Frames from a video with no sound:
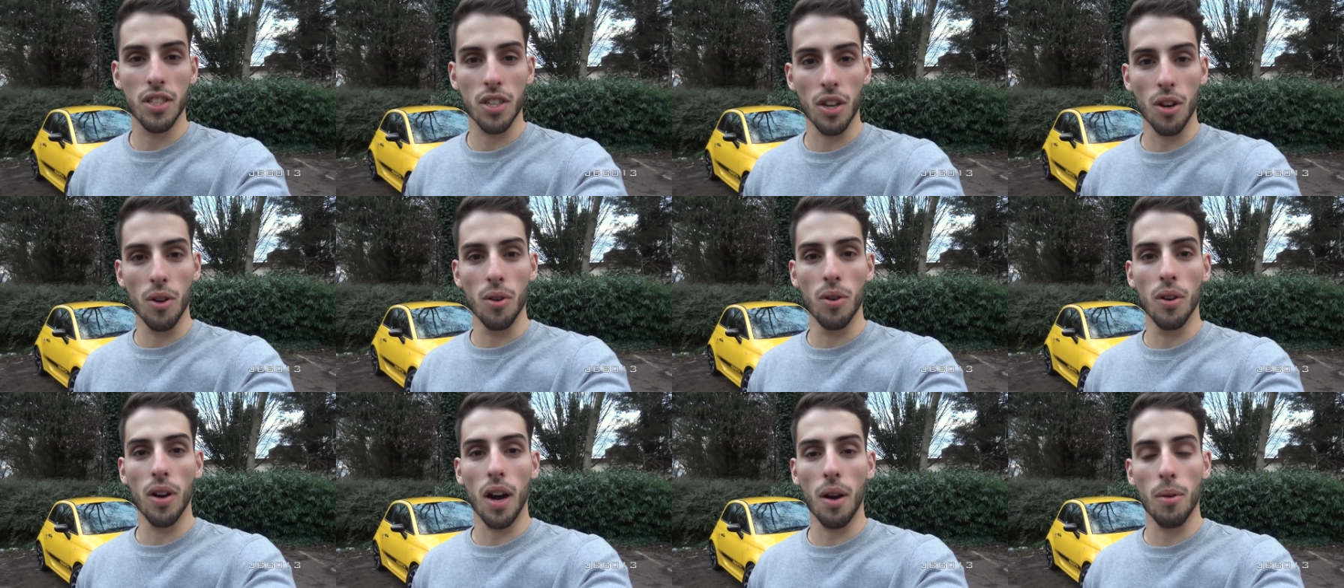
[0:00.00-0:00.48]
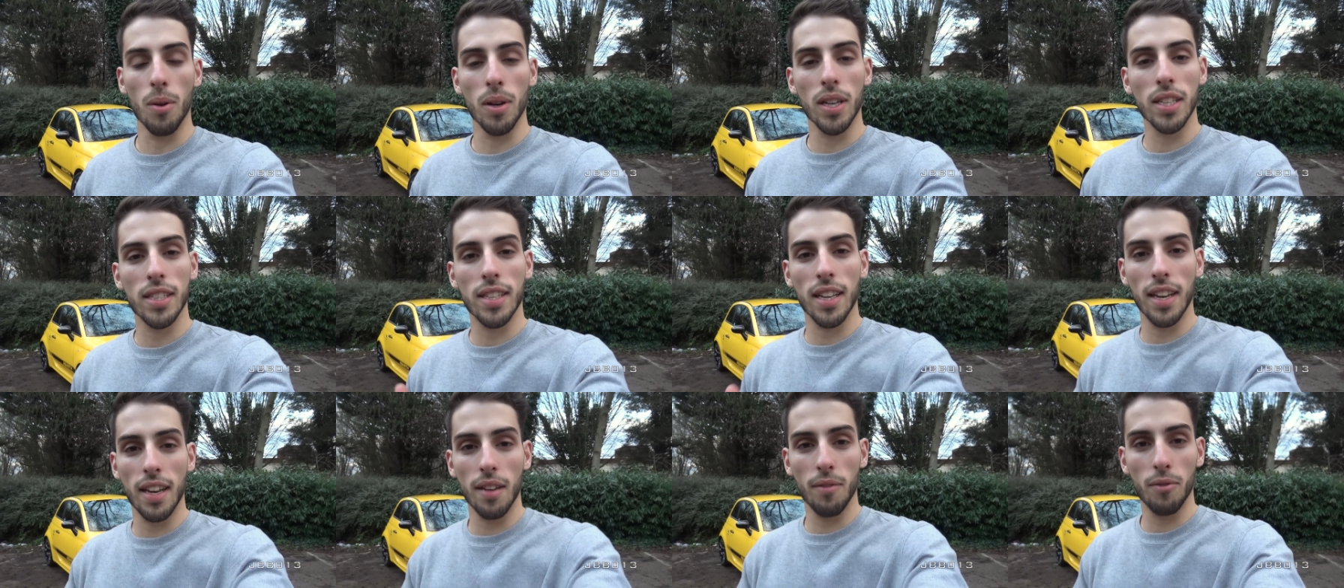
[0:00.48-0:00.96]
So I
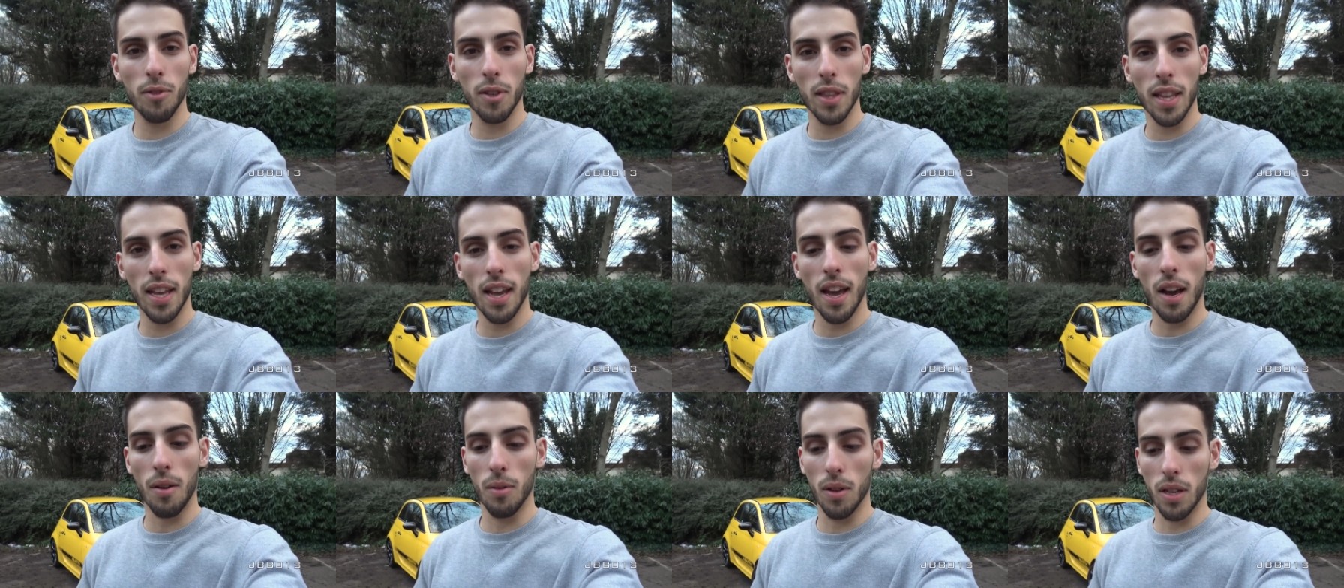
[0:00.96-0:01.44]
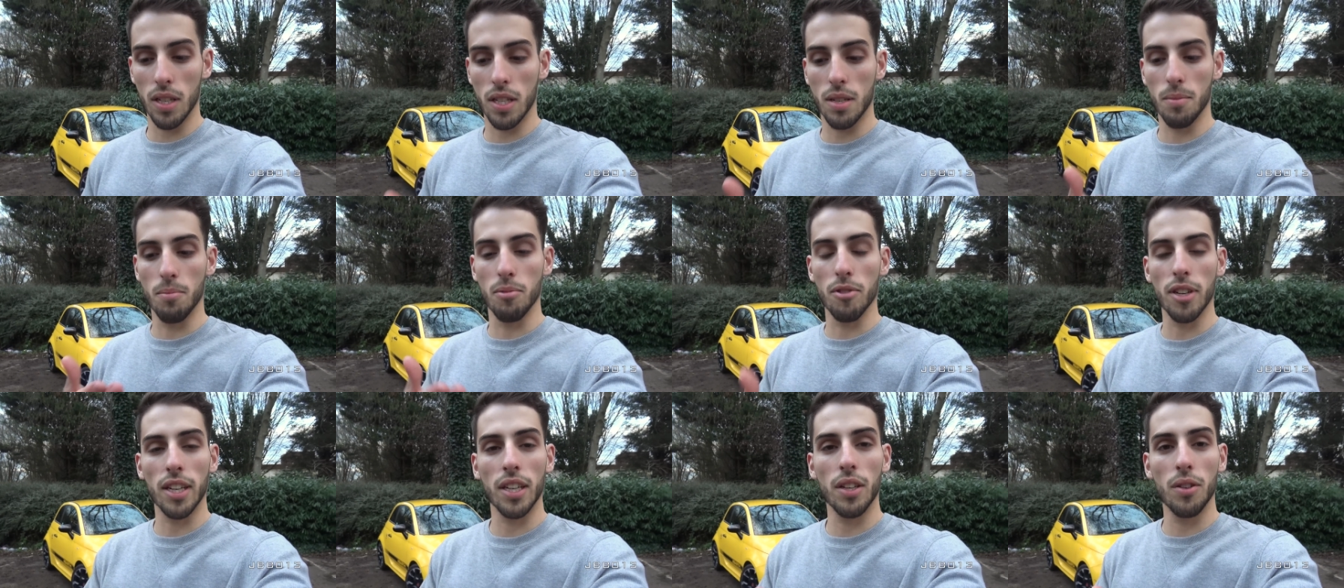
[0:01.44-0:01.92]
wanted to live with it, I wanted
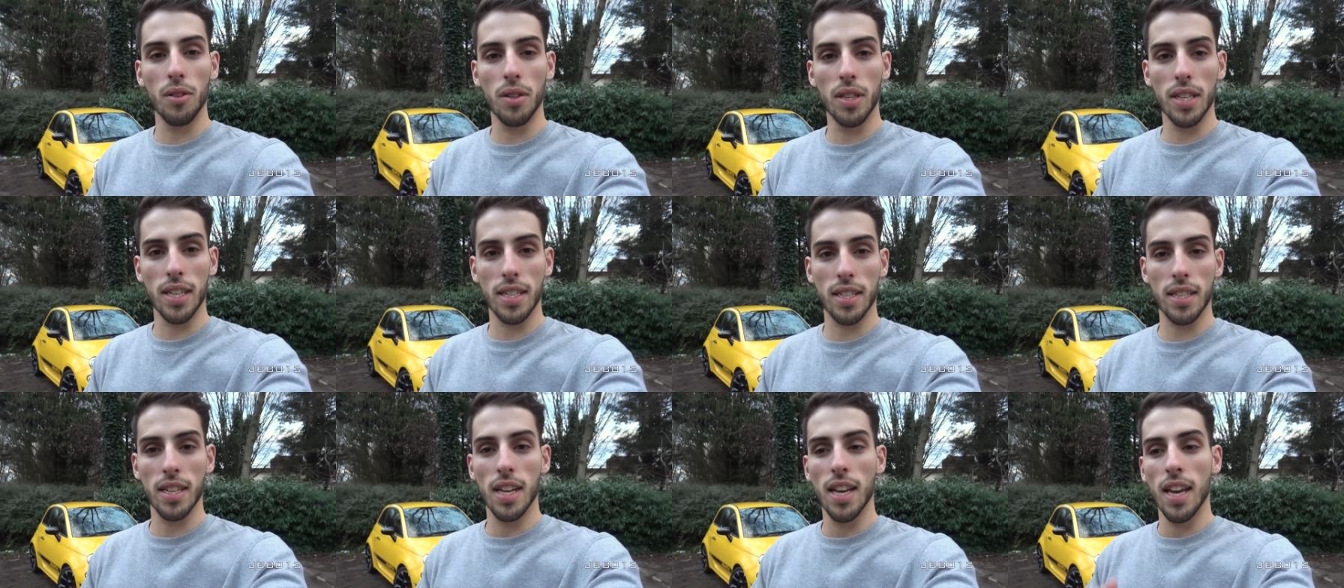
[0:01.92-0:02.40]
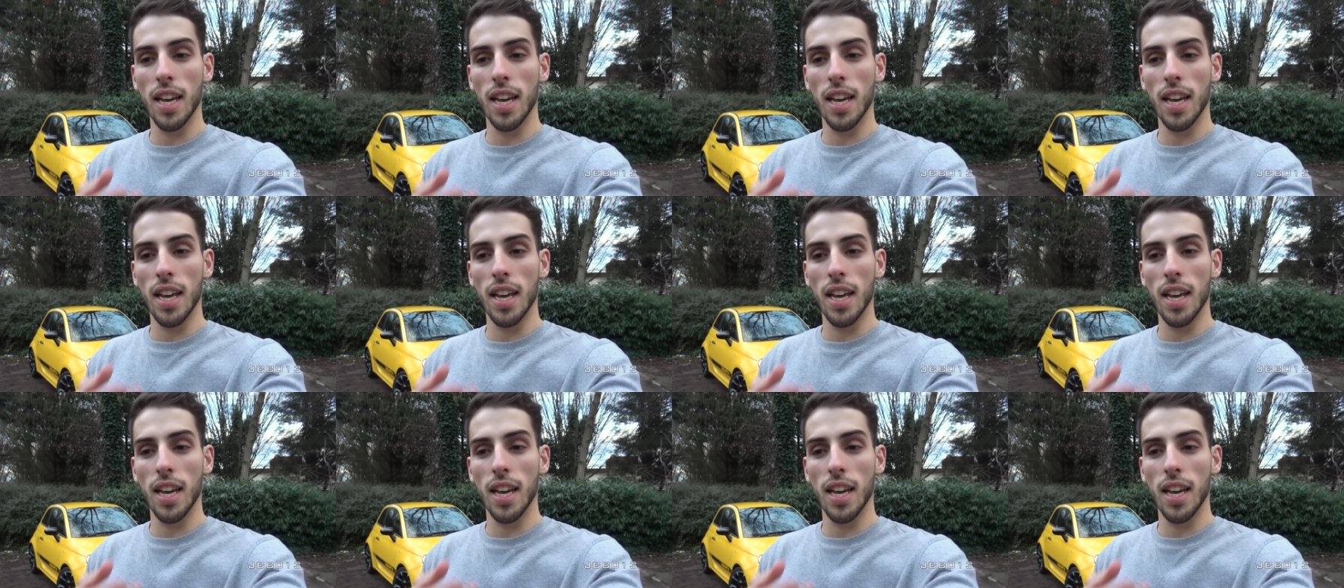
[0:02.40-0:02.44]
to bring you this